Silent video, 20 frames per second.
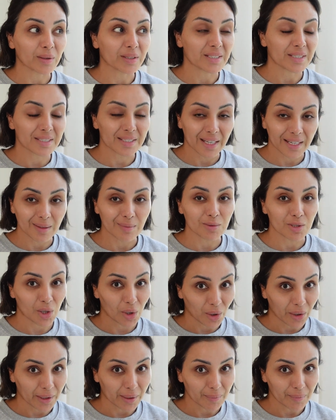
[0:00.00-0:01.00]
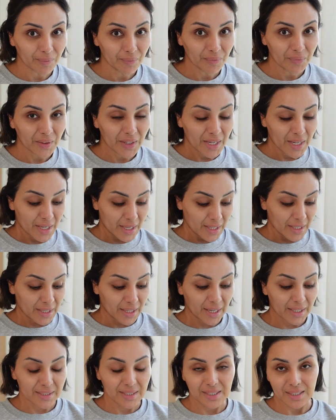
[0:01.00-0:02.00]
the same time
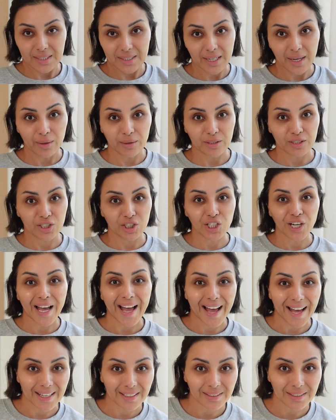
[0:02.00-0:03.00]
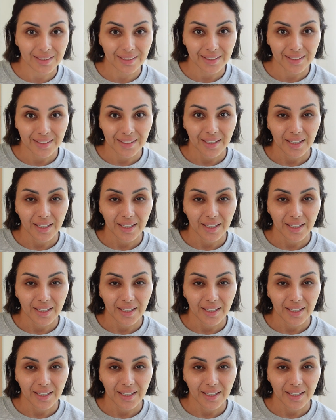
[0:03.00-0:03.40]
and sit down and chat.